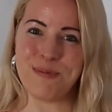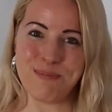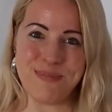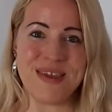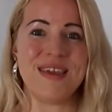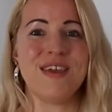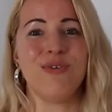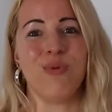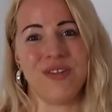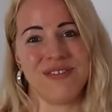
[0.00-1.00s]
be
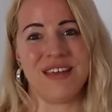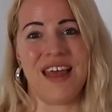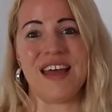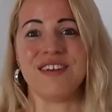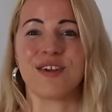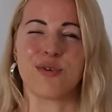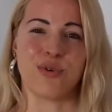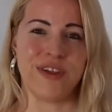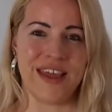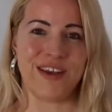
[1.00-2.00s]
once again the
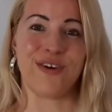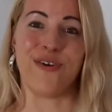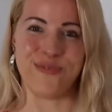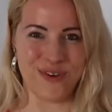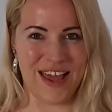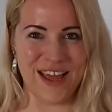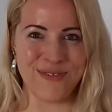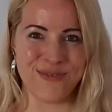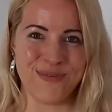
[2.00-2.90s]
creator of your life.